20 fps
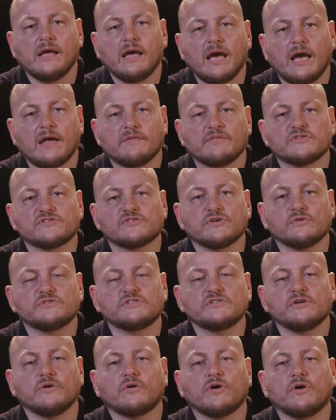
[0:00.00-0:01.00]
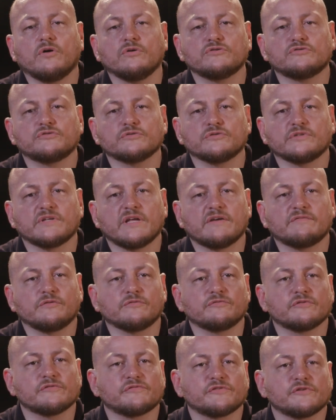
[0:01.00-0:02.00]
and the socio-cultural level
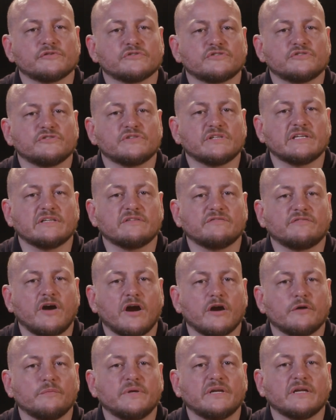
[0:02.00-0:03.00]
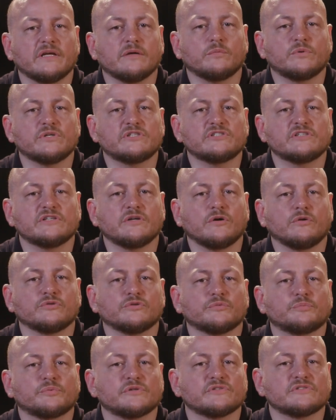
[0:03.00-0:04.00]
refers to the environment in which the
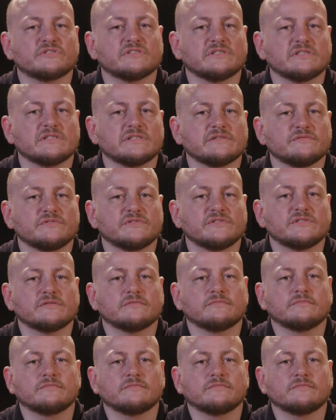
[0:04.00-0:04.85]
older person lives.